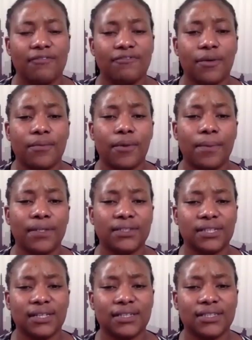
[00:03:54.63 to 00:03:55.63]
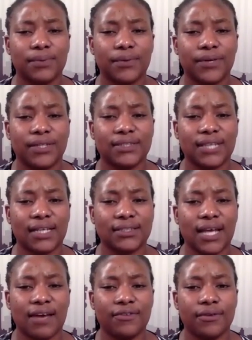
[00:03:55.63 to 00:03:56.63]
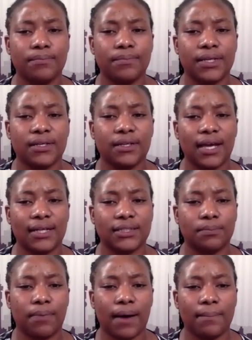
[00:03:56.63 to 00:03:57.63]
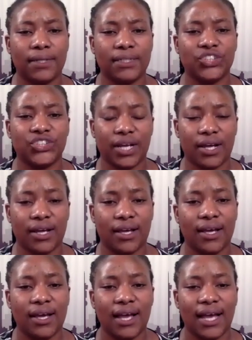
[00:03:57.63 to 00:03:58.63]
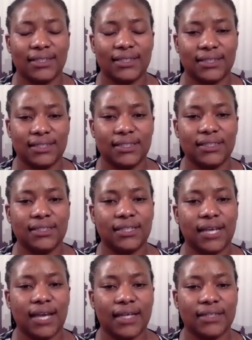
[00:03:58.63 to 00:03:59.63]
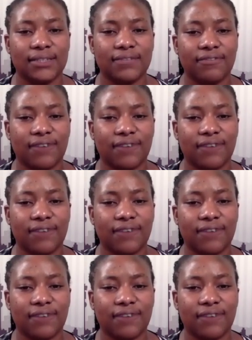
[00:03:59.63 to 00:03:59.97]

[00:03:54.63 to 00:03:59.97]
And from your personal experience as having been a department chair, a dean, acting